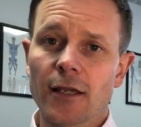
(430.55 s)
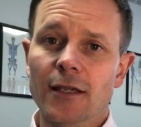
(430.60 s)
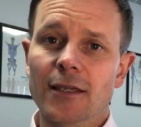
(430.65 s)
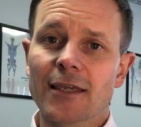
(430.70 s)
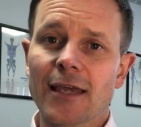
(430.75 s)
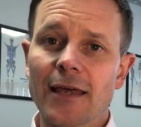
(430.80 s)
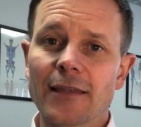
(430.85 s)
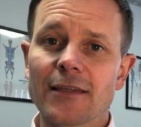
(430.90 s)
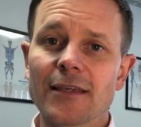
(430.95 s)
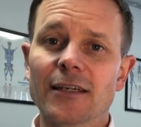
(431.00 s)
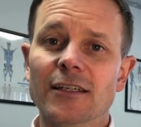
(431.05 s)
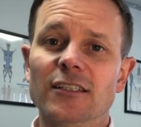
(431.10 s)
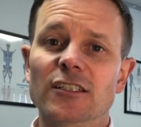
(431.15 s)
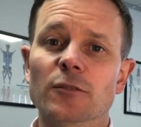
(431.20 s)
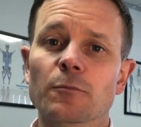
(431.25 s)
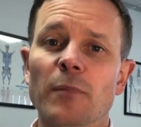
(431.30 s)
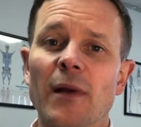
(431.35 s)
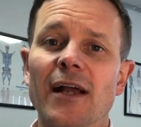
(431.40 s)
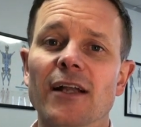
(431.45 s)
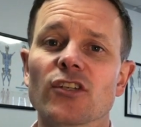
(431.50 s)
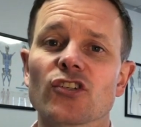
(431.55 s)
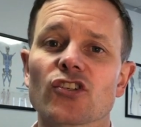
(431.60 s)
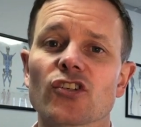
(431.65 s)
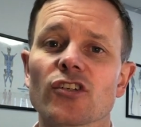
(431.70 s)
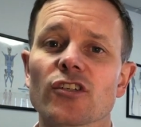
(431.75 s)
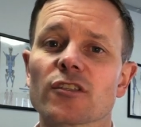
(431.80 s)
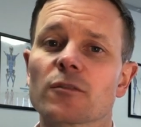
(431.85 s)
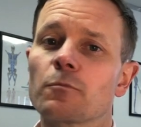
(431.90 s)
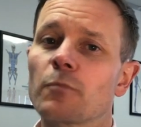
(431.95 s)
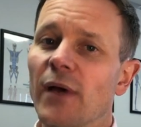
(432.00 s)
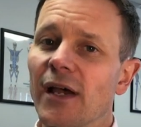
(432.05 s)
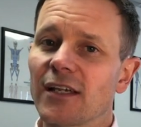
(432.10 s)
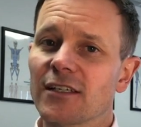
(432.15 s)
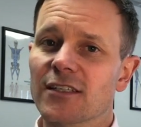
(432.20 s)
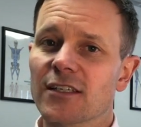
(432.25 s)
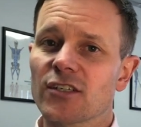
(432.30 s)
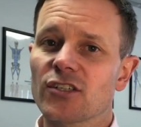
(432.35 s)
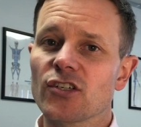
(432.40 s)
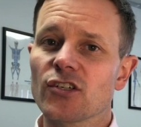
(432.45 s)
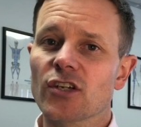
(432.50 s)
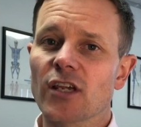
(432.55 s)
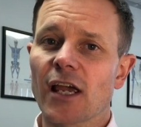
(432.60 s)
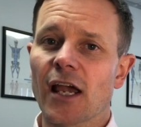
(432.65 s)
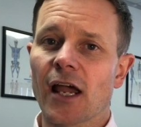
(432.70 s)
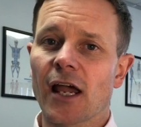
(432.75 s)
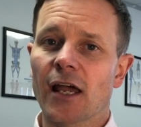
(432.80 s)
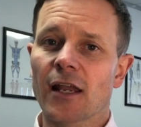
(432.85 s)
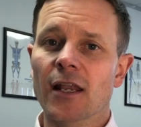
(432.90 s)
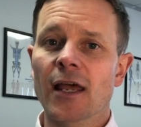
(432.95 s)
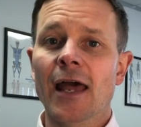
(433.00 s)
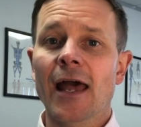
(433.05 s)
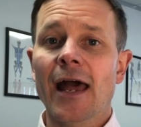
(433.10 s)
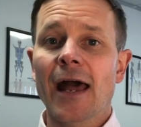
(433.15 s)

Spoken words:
get the expansion as best as you can,